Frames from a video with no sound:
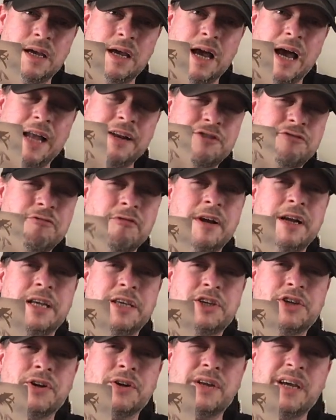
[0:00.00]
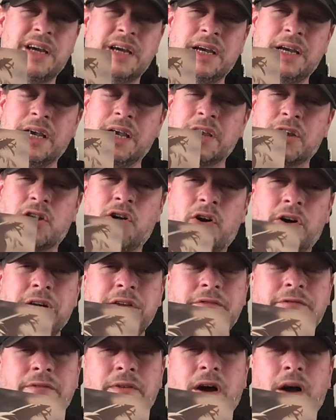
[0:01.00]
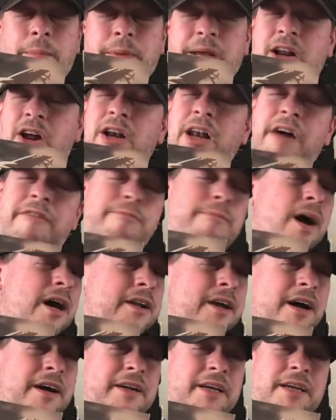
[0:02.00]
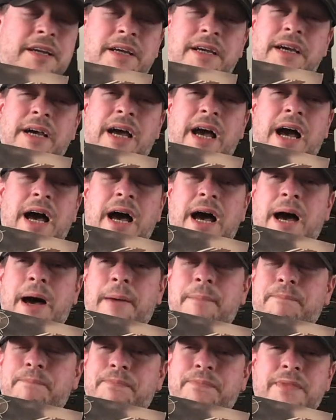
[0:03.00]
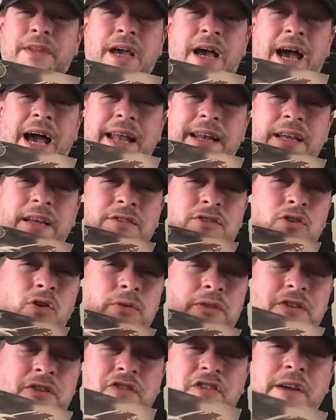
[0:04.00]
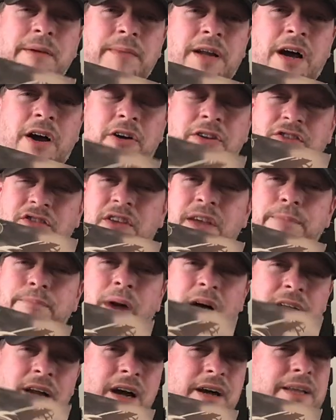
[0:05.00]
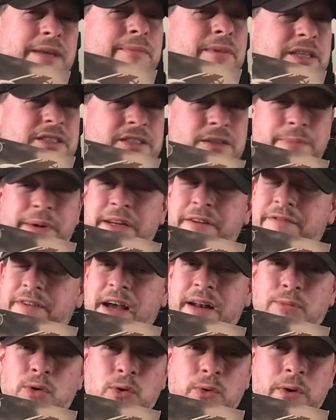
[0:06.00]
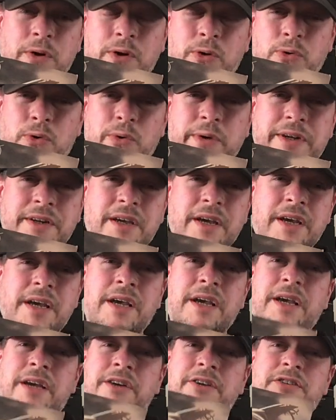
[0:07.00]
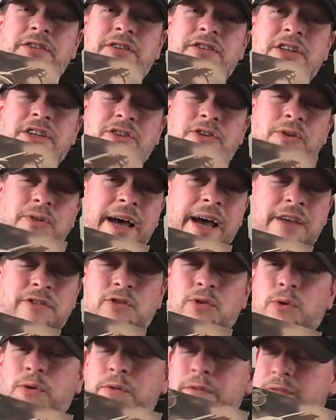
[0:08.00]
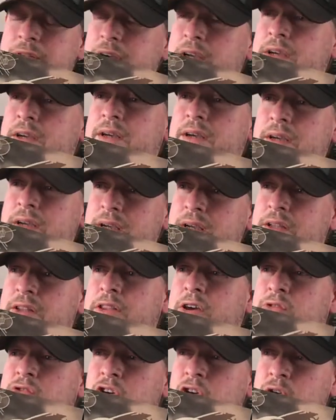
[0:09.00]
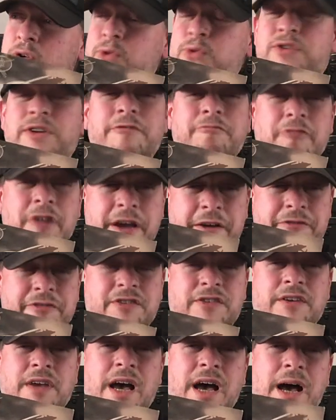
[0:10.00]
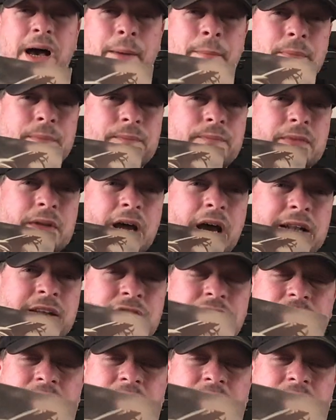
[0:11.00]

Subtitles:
and it's really good. Kind of, I mean, I love Mudhoney, and it's not dissimilar. I can see Mudhoney must have been a fan of Hawkwind, because it's just got that sort of, those oozing riffs. And this has